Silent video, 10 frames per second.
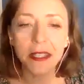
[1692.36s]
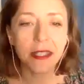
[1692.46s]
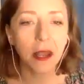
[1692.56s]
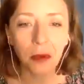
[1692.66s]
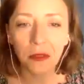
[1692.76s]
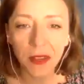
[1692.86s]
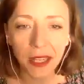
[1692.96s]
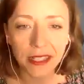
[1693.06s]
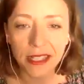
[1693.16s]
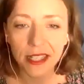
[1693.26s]
Life is
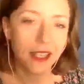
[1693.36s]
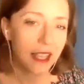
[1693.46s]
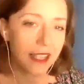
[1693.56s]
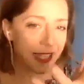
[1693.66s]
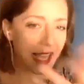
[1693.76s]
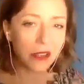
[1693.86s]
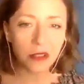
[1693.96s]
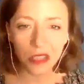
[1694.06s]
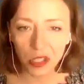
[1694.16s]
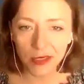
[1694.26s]
not perfect.
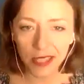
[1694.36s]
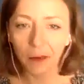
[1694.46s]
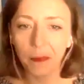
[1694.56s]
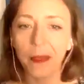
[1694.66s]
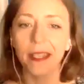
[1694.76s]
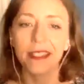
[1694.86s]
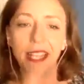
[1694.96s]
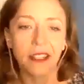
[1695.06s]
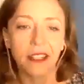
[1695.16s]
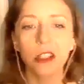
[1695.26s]
Sound issues
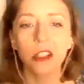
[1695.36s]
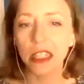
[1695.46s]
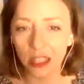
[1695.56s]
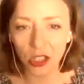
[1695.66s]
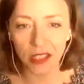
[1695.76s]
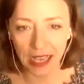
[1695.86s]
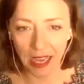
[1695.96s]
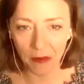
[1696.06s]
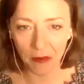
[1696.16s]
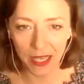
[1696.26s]
happen. Technology
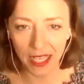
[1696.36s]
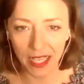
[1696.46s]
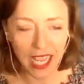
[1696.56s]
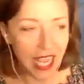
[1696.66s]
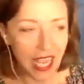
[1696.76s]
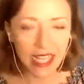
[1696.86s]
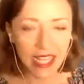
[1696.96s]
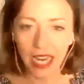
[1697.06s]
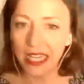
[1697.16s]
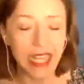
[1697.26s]
glitches happen.
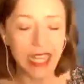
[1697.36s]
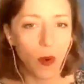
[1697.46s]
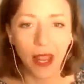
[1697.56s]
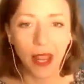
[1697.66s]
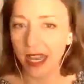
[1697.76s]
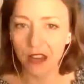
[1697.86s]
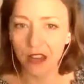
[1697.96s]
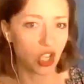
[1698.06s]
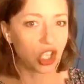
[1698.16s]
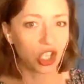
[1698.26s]
It's not going to take
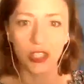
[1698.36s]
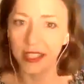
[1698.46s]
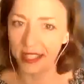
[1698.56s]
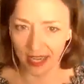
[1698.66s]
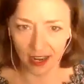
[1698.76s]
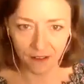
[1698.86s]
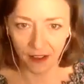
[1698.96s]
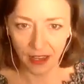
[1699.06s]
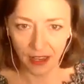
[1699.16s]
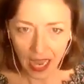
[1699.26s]
away any of the good
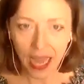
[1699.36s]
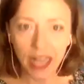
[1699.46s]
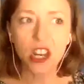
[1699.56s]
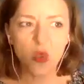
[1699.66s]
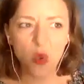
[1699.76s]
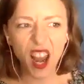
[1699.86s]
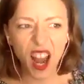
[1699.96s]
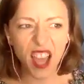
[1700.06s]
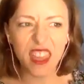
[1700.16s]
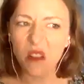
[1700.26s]
stuff. And
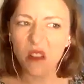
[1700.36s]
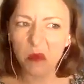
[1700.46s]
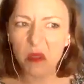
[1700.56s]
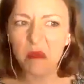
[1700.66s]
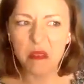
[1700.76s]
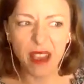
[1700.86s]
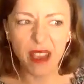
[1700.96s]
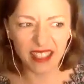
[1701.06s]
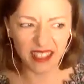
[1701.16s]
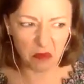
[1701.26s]
you know what? I think what would
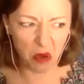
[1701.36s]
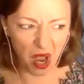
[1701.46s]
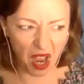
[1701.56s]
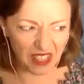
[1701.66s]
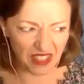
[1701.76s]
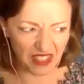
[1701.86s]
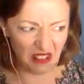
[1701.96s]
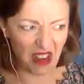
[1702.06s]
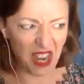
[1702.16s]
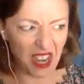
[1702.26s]
be best is a pause.
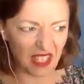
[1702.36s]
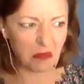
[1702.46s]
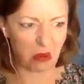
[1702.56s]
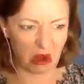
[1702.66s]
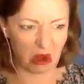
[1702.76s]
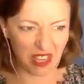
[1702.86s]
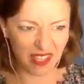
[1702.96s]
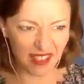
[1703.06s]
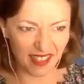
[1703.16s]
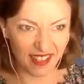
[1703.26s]
All right, let's
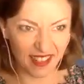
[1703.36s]
pause.